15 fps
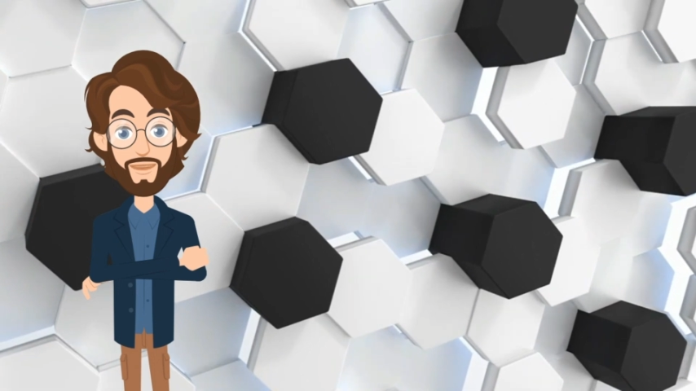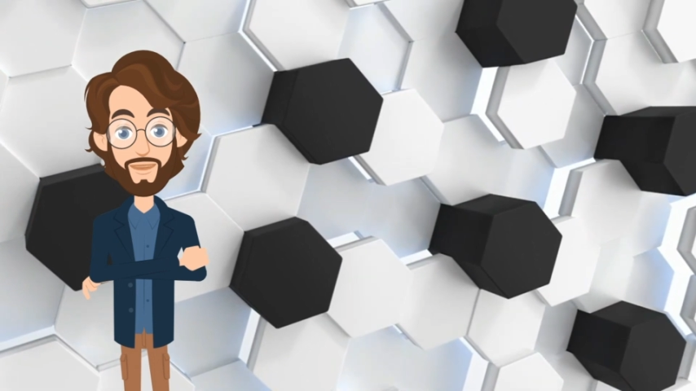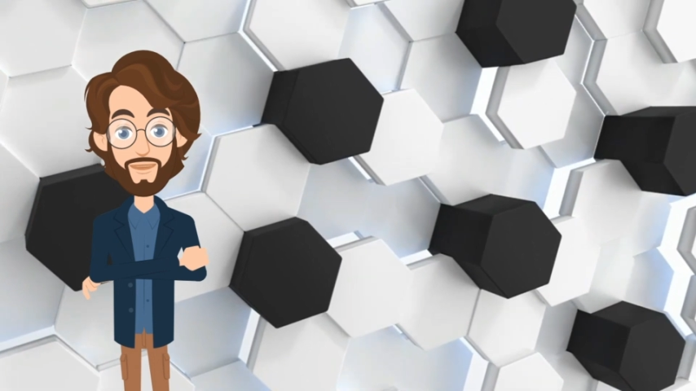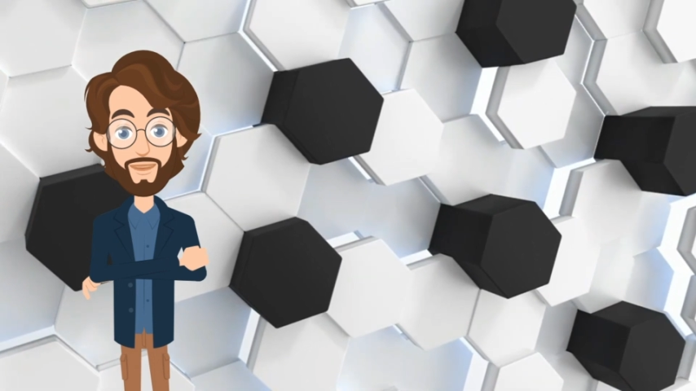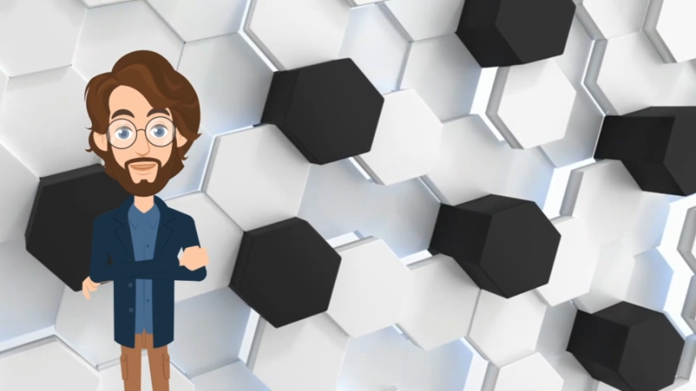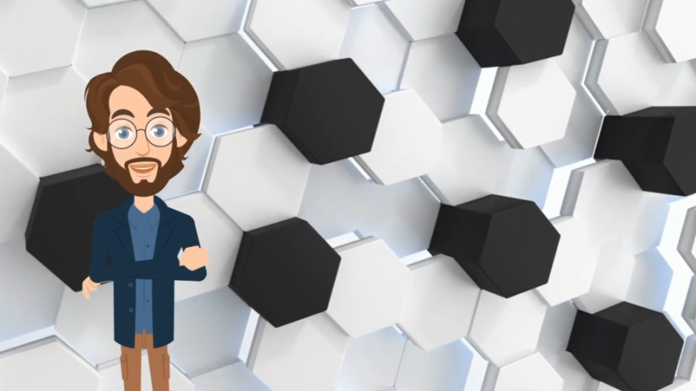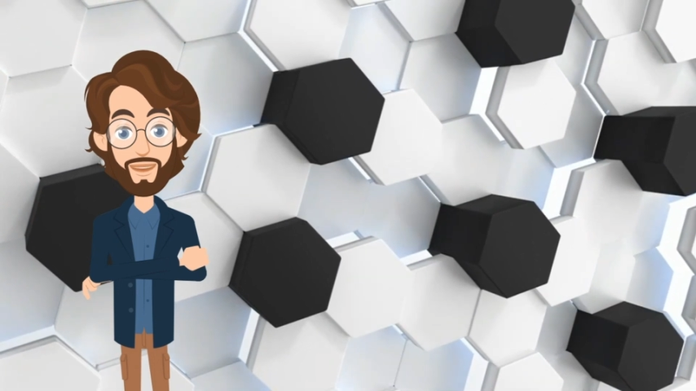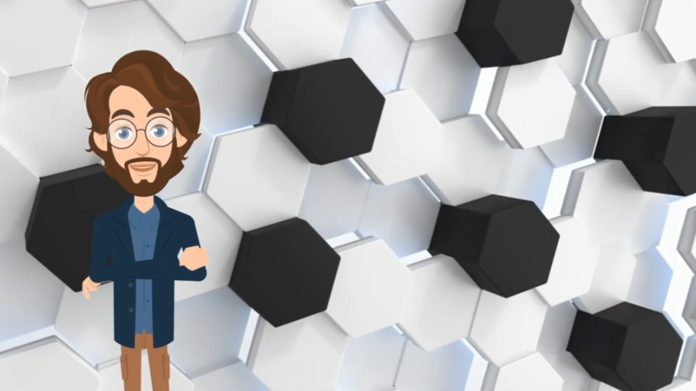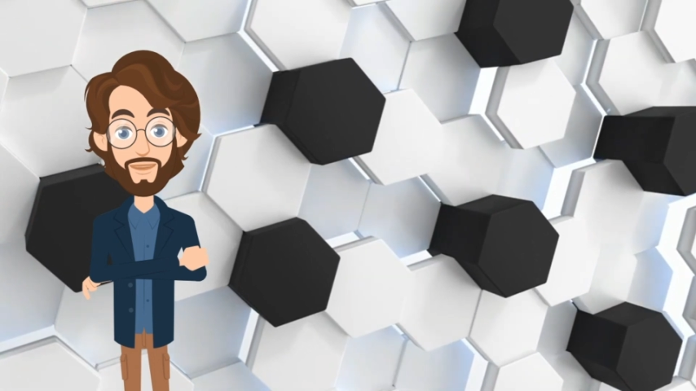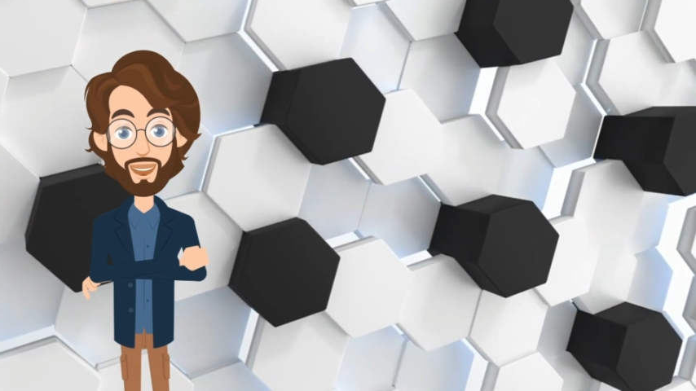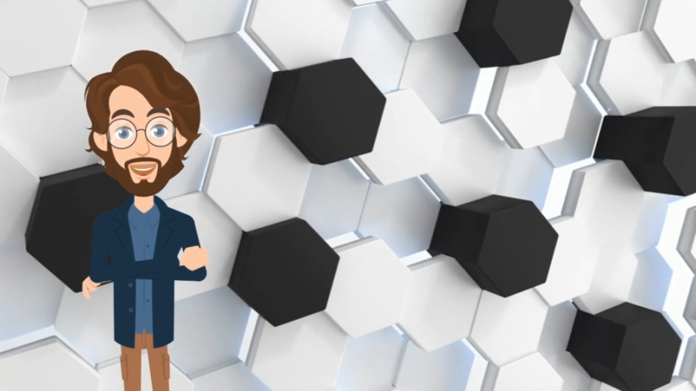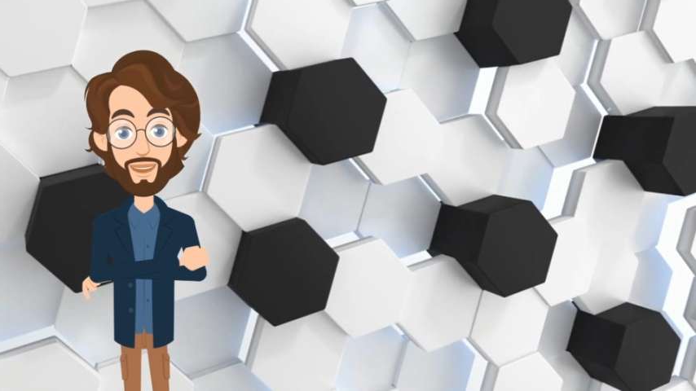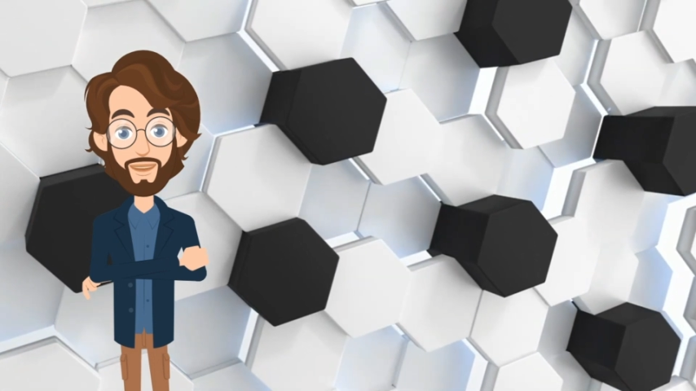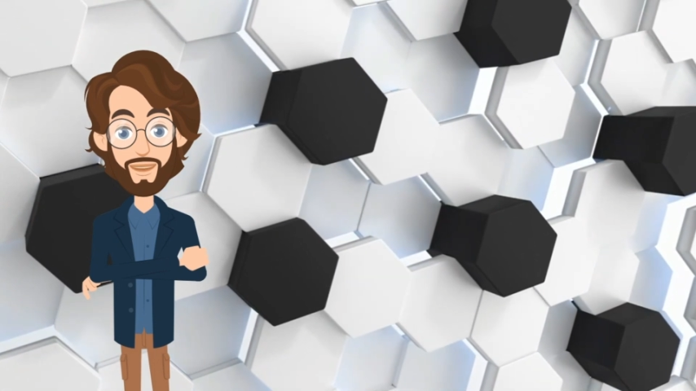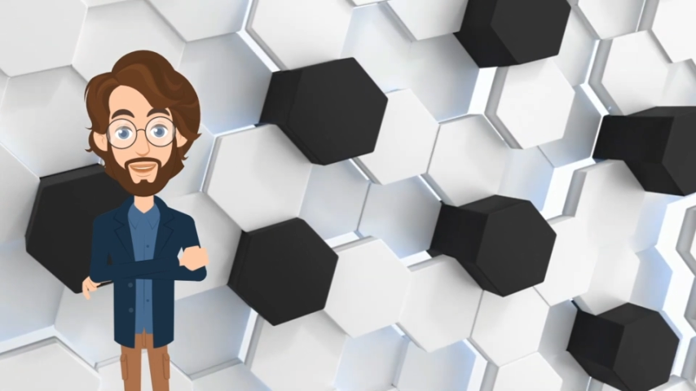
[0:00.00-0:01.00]
own
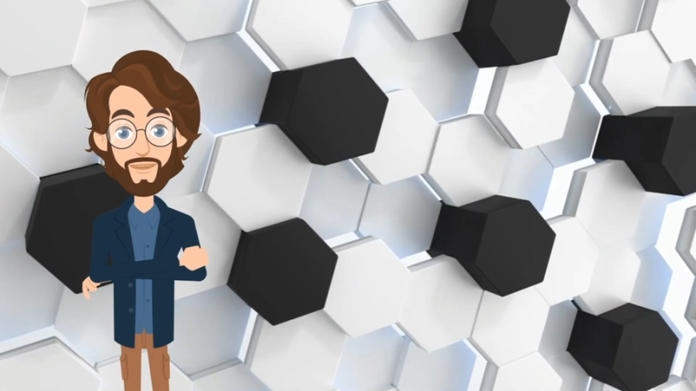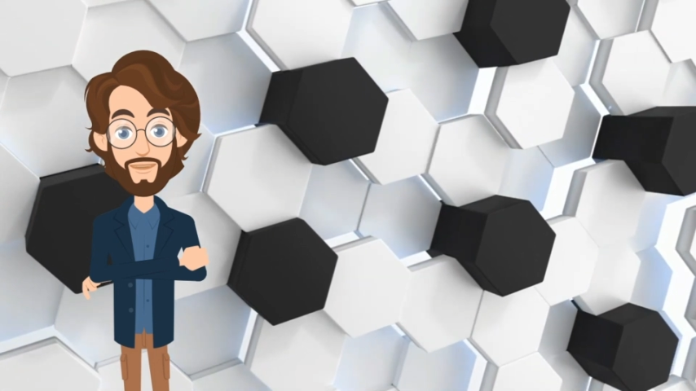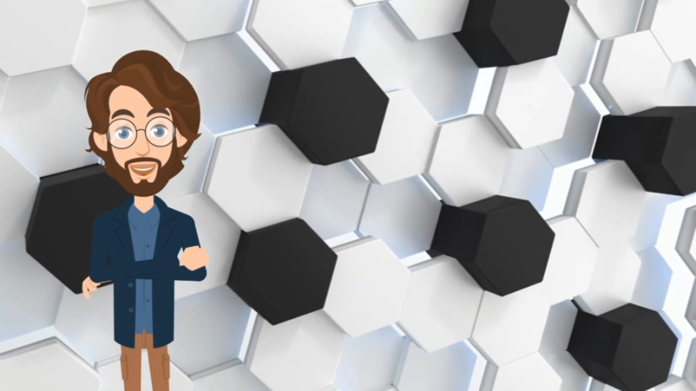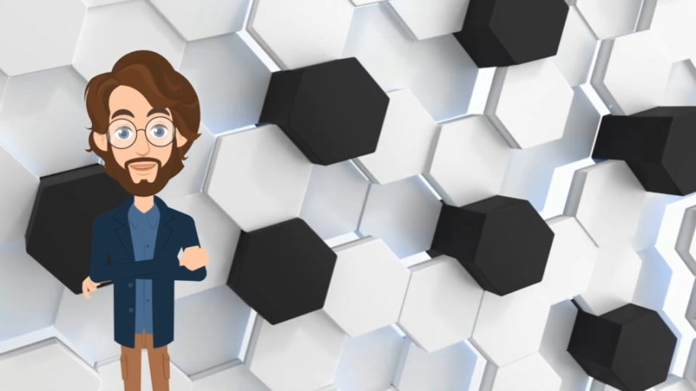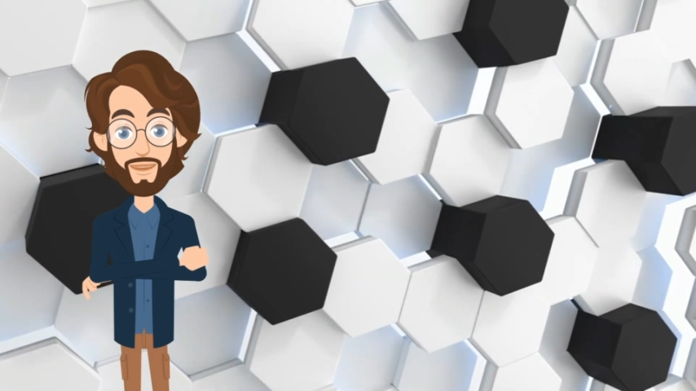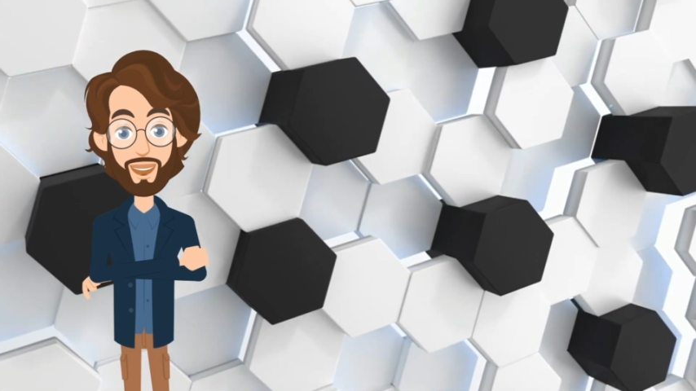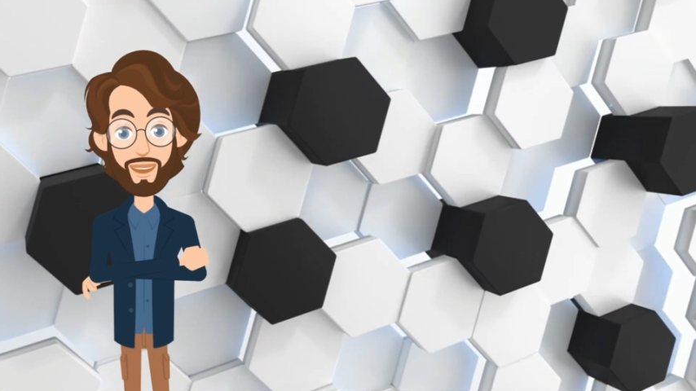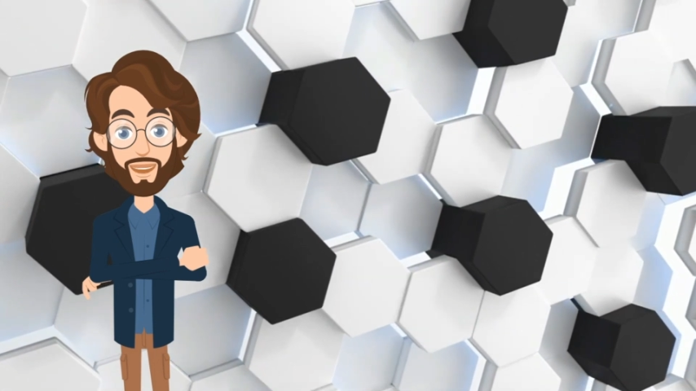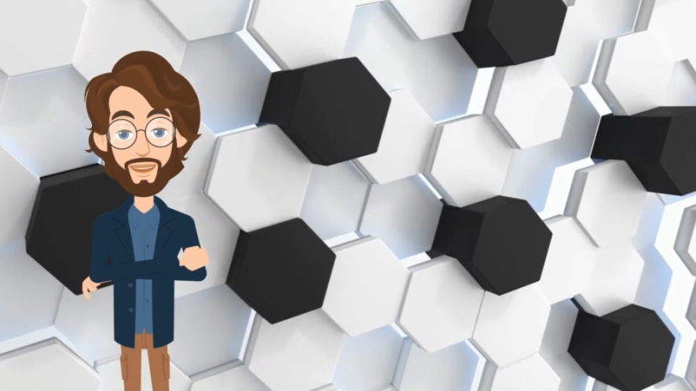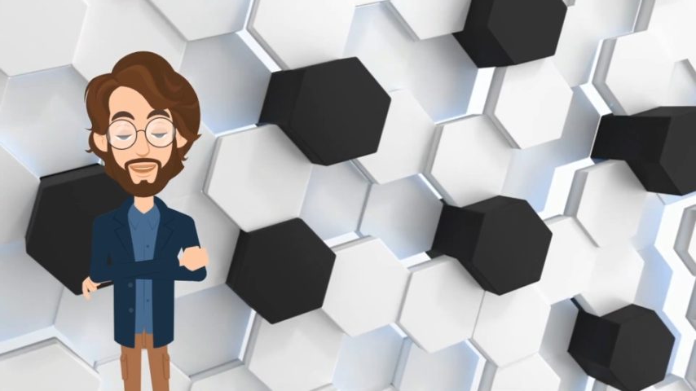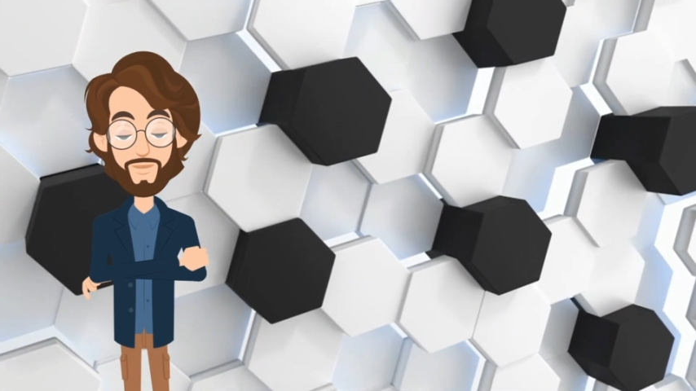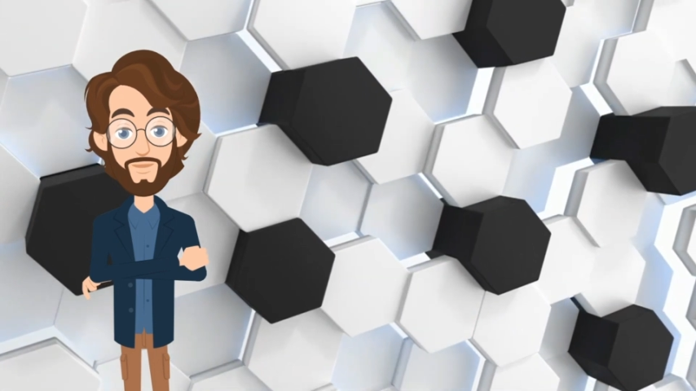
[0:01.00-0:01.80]
growth and progress.